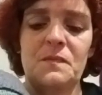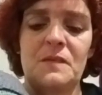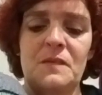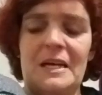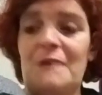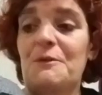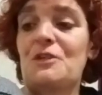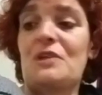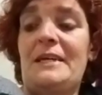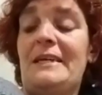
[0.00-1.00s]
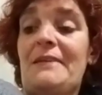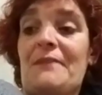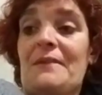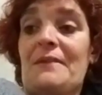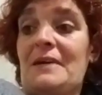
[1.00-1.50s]
And I wish
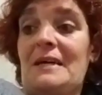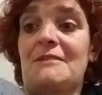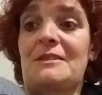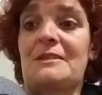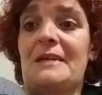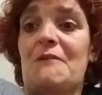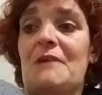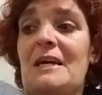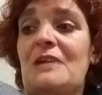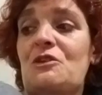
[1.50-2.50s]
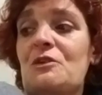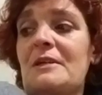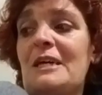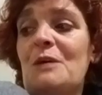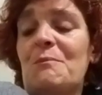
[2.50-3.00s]
anything that I was saying would
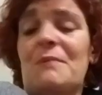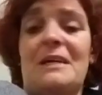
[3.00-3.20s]
actually help, but